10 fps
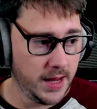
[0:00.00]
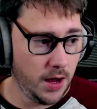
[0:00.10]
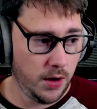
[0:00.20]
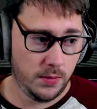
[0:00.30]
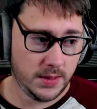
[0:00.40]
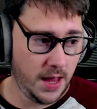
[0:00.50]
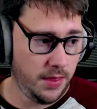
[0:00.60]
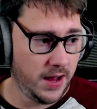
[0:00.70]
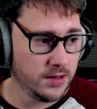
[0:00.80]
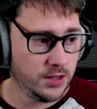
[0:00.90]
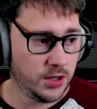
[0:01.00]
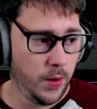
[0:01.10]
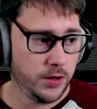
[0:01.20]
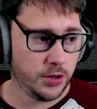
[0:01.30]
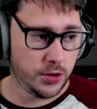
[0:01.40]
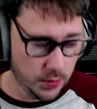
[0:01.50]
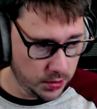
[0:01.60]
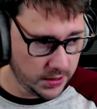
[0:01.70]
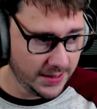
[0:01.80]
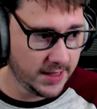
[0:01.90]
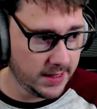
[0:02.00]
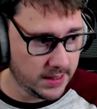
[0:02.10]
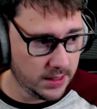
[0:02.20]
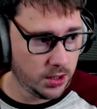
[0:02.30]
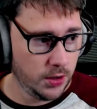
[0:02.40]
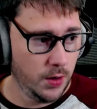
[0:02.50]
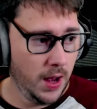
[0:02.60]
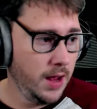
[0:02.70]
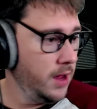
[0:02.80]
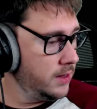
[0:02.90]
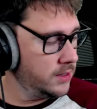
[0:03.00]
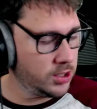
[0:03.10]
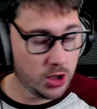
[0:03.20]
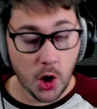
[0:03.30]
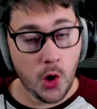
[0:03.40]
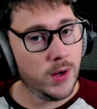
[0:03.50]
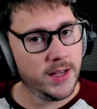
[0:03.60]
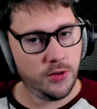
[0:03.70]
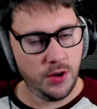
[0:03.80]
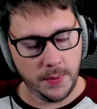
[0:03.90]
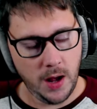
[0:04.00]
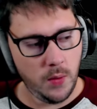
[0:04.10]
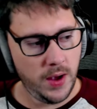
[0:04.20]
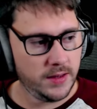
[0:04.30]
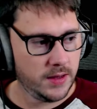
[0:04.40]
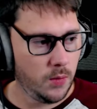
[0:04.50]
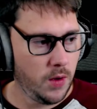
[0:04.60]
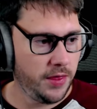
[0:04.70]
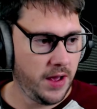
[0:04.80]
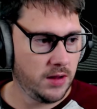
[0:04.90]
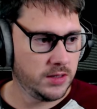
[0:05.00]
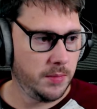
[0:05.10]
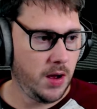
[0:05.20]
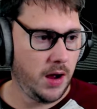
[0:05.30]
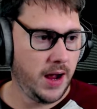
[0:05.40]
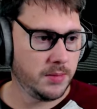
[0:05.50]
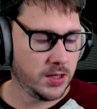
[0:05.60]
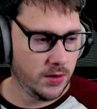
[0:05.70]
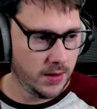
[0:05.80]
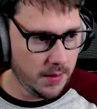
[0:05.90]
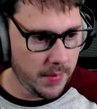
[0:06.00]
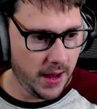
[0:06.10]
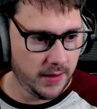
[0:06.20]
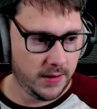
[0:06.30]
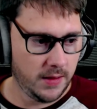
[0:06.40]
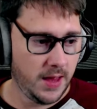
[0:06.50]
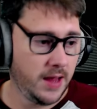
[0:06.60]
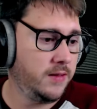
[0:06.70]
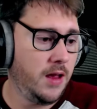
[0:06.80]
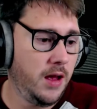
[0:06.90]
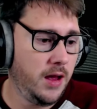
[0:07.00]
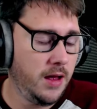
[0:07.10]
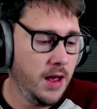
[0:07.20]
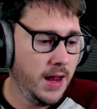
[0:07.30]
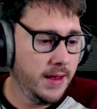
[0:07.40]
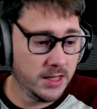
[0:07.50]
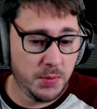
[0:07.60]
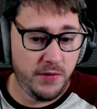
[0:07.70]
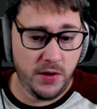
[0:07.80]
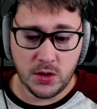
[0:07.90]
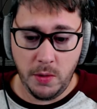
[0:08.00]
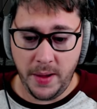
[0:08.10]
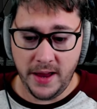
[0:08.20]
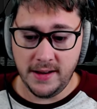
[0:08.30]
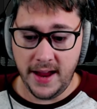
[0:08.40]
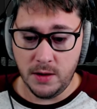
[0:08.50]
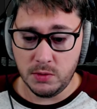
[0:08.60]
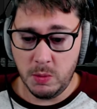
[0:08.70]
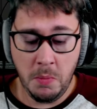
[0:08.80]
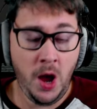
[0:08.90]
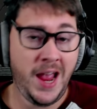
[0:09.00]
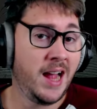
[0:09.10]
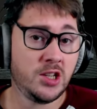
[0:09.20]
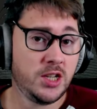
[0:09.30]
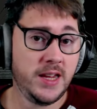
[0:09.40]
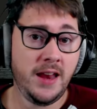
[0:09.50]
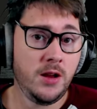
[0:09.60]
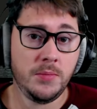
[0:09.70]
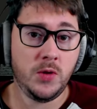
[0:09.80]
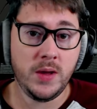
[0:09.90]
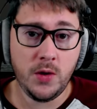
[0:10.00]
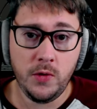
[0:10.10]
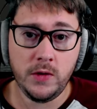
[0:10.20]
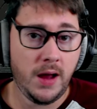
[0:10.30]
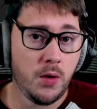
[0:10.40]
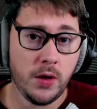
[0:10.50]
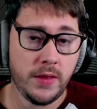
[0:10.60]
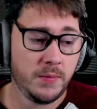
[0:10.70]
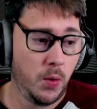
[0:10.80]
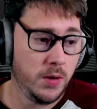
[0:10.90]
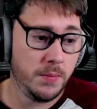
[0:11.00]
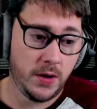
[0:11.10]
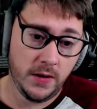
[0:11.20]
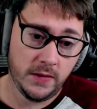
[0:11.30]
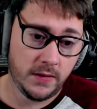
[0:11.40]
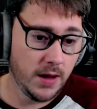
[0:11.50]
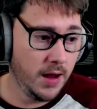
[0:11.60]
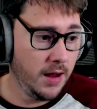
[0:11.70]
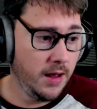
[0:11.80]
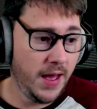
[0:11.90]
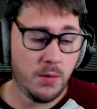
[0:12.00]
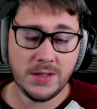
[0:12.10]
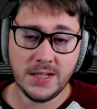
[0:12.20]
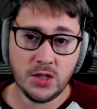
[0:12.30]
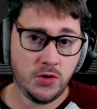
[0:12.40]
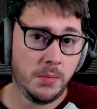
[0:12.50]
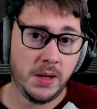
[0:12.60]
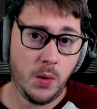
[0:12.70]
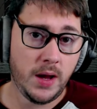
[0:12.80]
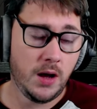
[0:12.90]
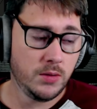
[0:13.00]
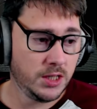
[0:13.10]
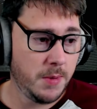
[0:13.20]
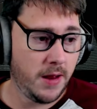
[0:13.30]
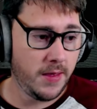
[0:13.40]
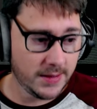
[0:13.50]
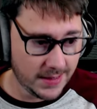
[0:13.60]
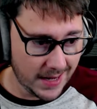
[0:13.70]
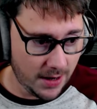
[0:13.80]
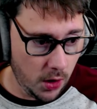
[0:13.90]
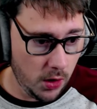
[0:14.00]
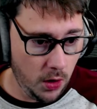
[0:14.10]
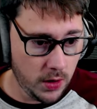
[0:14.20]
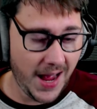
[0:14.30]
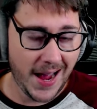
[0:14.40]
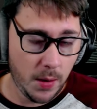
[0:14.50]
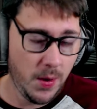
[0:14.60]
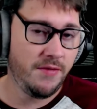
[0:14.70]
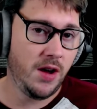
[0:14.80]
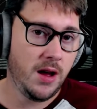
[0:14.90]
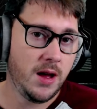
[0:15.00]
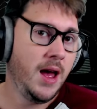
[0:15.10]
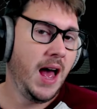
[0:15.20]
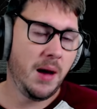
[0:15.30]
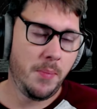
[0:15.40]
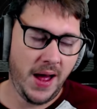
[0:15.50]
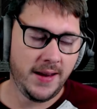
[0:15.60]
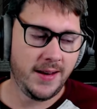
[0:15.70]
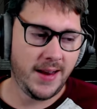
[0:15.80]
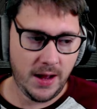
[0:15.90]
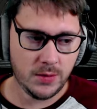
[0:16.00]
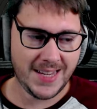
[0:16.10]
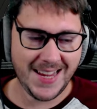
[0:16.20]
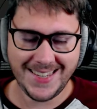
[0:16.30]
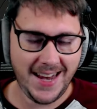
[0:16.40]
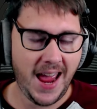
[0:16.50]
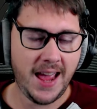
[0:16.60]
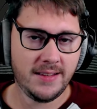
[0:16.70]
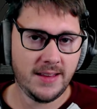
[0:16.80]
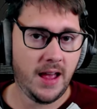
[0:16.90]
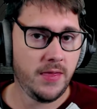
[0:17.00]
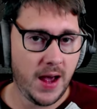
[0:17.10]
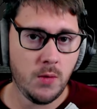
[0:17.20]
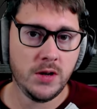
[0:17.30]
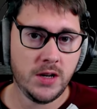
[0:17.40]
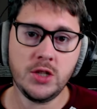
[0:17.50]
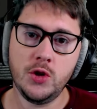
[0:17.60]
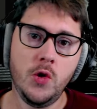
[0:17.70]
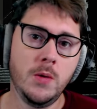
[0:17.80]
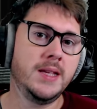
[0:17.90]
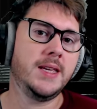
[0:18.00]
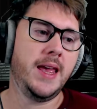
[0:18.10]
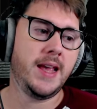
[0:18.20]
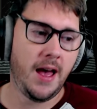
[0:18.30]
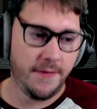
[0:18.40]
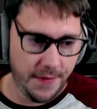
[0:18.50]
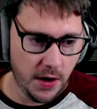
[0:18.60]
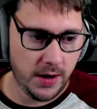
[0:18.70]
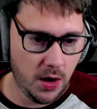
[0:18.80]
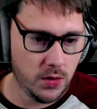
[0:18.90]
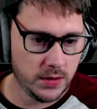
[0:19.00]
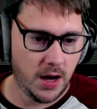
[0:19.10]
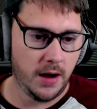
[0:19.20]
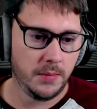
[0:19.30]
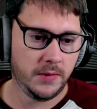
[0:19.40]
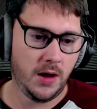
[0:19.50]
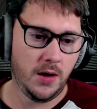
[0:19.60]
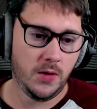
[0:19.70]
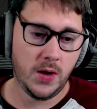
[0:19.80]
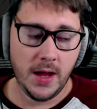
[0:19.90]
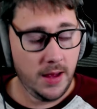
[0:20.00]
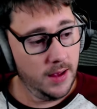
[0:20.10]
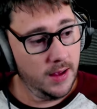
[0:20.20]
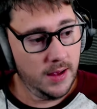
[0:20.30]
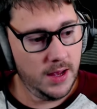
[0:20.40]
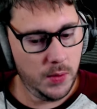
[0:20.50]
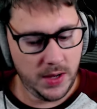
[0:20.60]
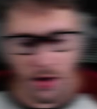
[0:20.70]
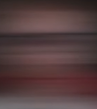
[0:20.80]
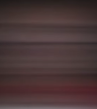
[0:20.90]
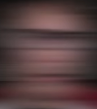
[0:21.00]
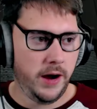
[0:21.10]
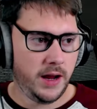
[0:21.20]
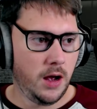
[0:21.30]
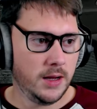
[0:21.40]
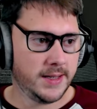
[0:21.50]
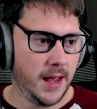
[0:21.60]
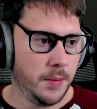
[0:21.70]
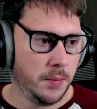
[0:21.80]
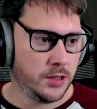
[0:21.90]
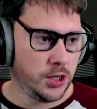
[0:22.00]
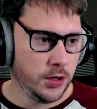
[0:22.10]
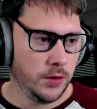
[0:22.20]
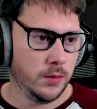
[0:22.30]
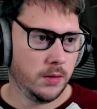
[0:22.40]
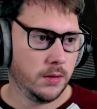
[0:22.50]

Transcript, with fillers: Dio, 10,200, 262. Slowly creeping our way to the 1,000 mark. Absolutely amazing. Let's move on to Abandoned House. We might actually end up doing Kurosawa at this point because that was extremely quick. I was expecting that to take a lot longer. However, Abandoned House is next, and that one does normally take a very long time. So here we go. All right, guys, game number 2.